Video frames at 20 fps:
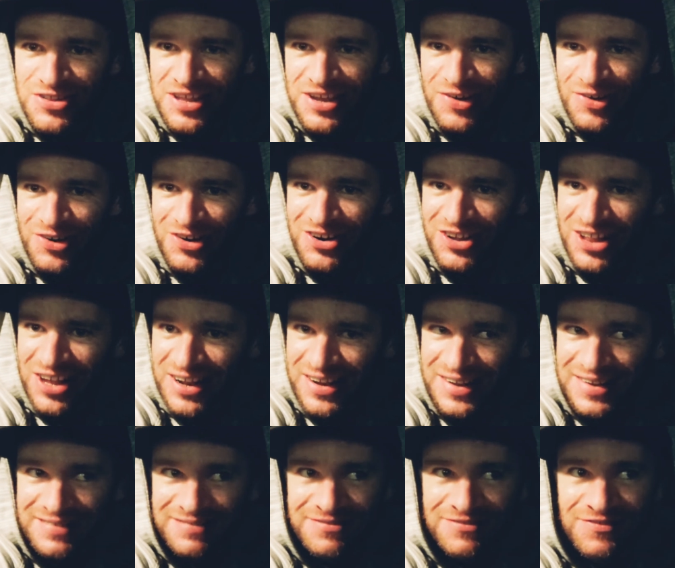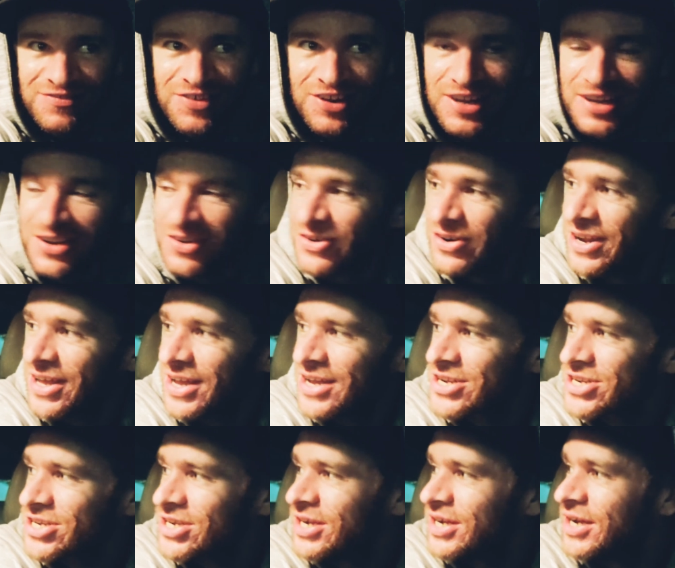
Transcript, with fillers: they order a lot of freaking DoorDash.